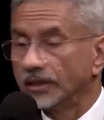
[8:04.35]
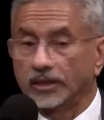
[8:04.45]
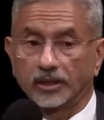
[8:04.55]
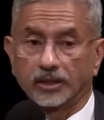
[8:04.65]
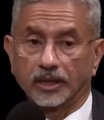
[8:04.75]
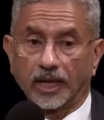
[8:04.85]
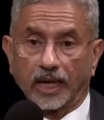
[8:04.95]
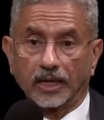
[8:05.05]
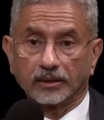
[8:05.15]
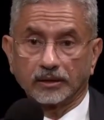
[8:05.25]

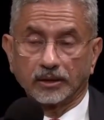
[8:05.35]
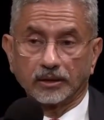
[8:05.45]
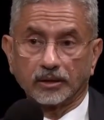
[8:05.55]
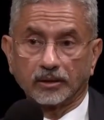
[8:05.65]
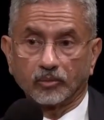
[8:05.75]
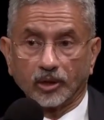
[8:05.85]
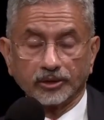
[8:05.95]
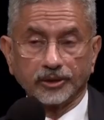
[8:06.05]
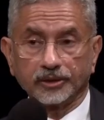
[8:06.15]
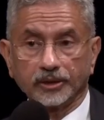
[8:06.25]
And what
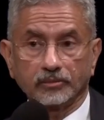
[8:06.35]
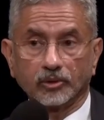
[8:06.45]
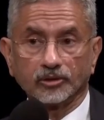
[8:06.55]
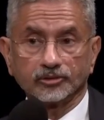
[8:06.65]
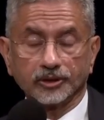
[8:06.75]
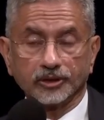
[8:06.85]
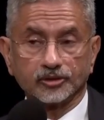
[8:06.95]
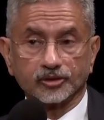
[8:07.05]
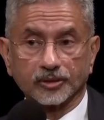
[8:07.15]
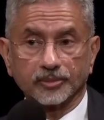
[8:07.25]
it did was it
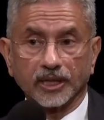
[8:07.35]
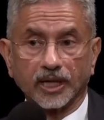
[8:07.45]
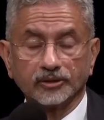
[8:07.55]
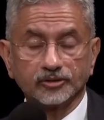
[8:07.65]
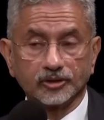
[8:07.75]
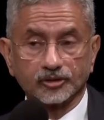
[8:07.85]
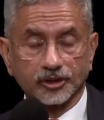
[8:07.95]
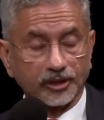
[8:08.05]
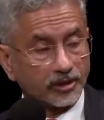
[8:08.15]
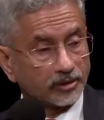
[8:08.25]
stabilized the
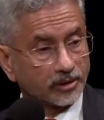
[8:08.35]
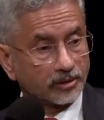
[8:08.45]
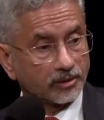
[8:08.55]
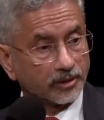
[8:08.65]
Sri Lankan